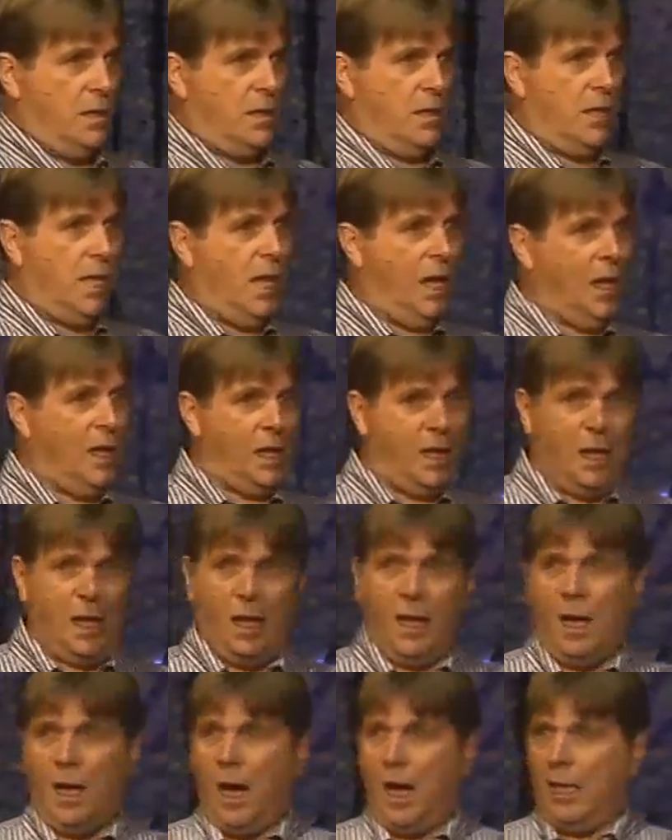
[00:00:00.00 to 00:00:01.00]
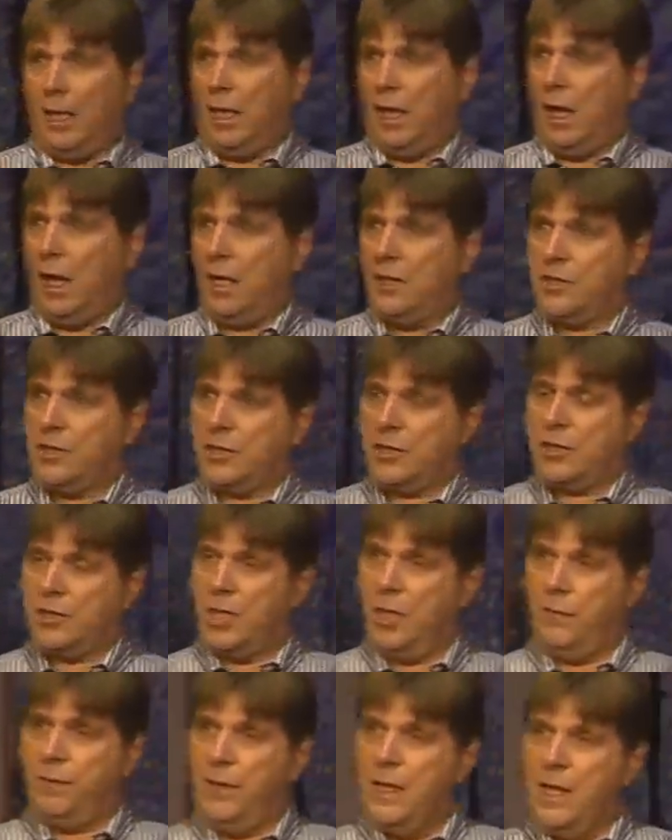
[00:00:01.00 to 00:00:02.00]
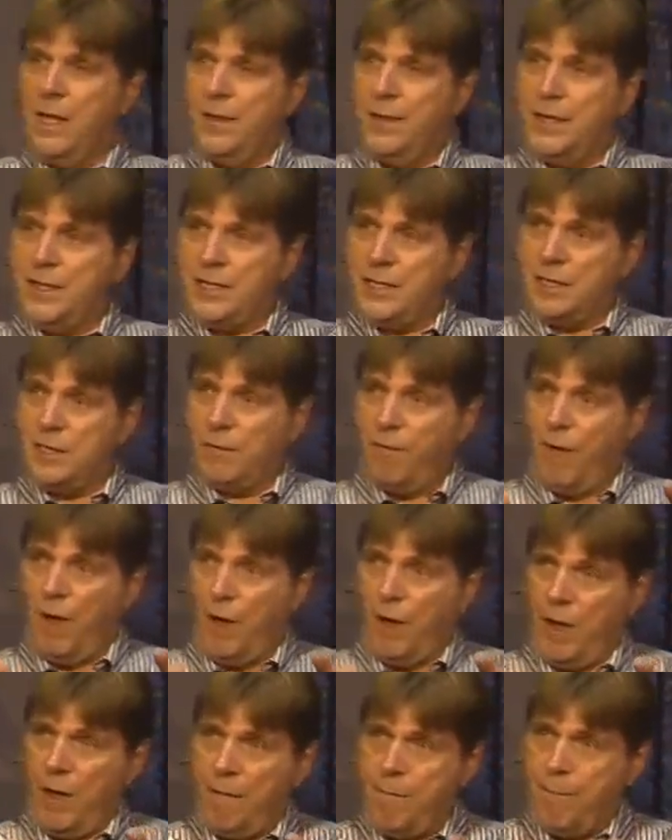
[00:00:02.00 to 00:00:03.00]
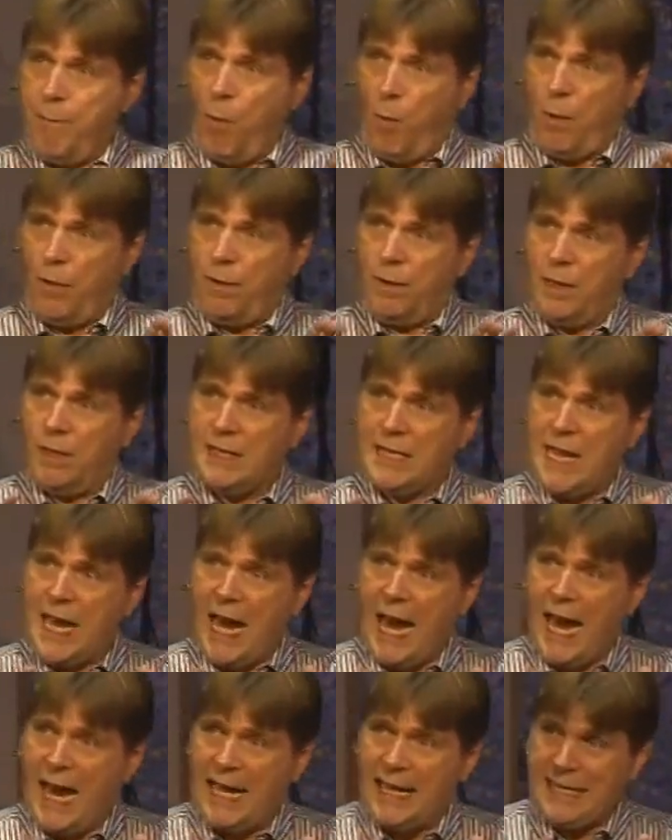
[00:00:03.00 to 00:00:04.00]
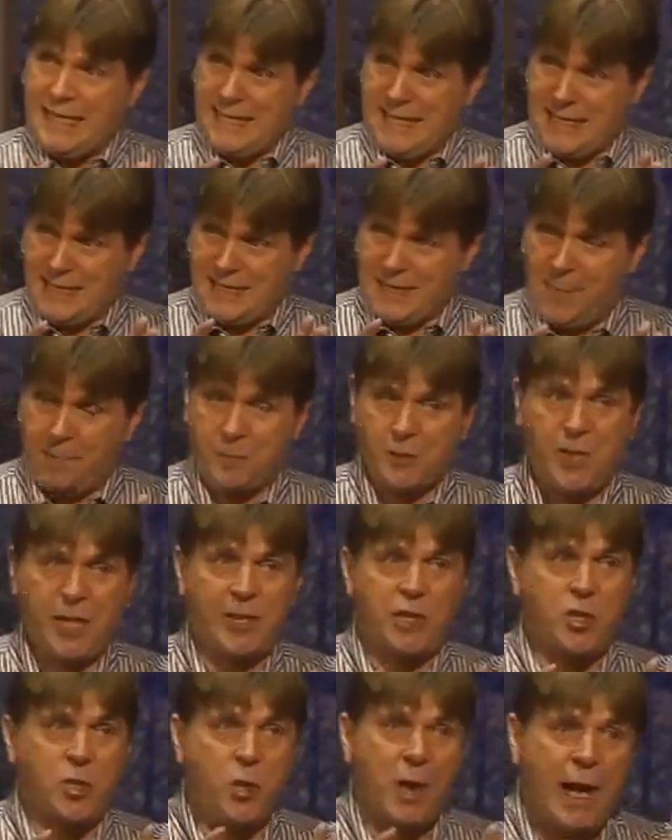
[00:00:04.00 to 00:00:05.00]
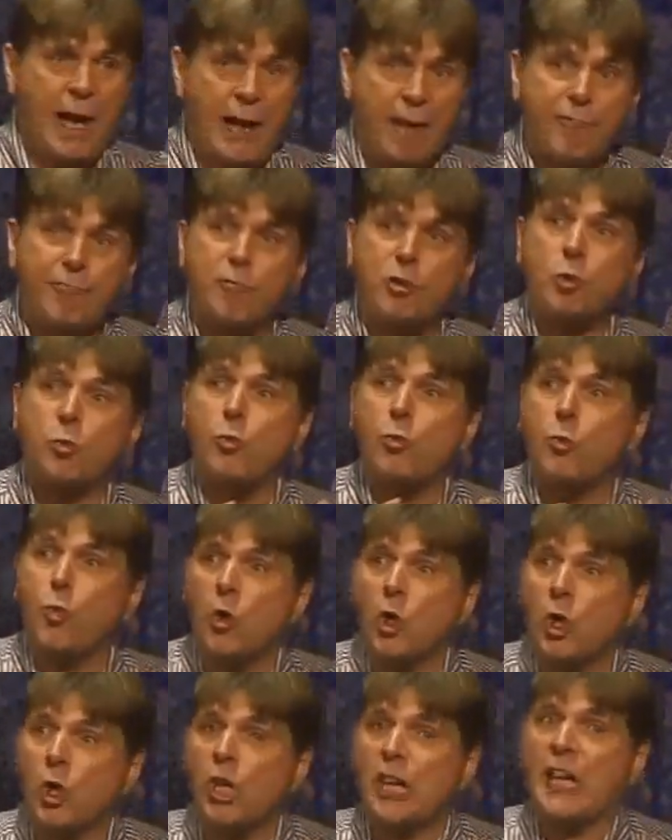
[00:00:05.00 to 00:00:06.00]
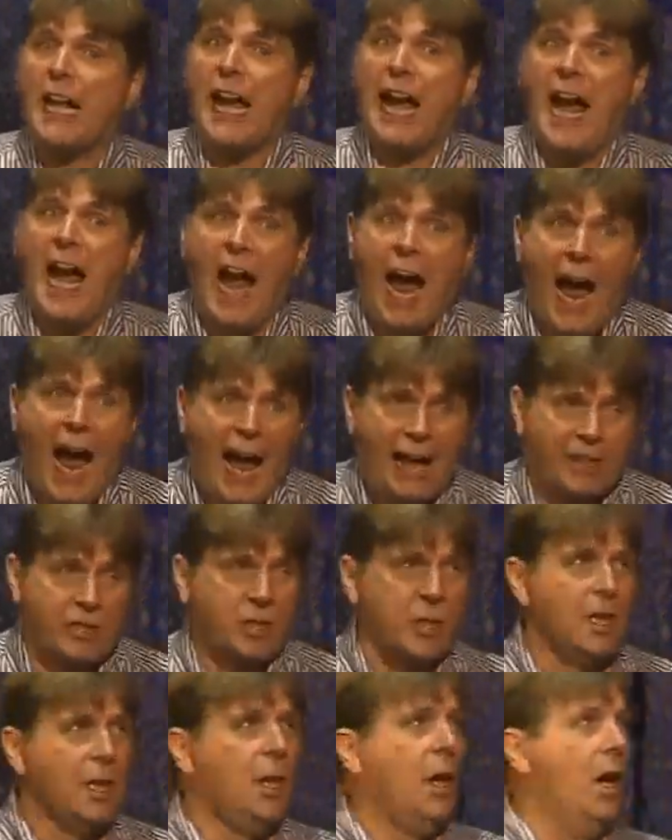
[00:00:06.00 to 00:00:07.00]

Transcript: Take care and guard yourself. This is very important, and it's something you have to work at.